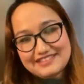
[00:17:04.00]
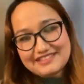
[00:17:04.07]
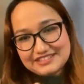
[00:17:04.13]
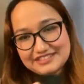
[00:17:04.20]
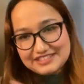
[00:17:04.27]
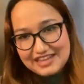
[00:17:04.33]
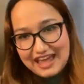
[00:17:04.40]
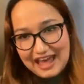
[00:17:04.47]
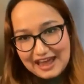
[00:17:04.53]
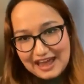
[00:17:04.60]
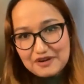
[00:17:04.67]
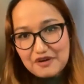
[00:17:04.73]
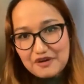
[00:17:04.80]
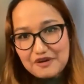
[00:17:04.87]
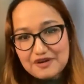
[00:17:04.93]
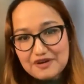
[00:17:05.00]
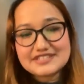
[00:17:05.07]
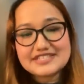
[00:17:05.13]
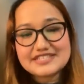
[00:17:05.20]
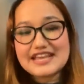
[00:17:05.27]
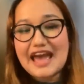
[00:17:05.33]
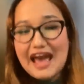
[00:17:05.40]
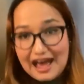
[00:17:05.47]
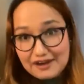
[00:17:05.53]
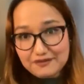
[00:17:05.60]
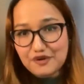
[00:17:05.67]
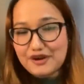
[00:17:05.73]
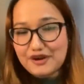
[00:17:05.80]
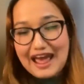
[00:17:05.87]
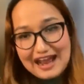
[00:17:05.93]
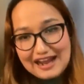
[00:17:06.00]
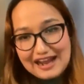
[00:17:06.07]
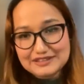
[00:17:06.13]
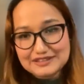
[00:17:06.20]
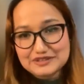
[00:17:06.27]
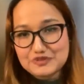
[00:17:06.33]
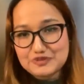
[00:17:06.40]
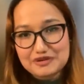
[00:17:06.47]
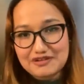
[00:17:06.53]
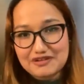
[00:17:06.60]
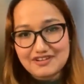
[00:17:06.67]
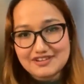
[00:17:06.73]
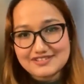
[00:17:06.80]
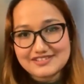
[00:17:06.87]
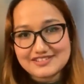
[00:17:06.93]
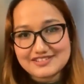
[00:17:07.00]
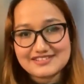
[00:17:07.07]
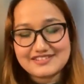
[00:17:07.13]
she had or she have or had tuberculosis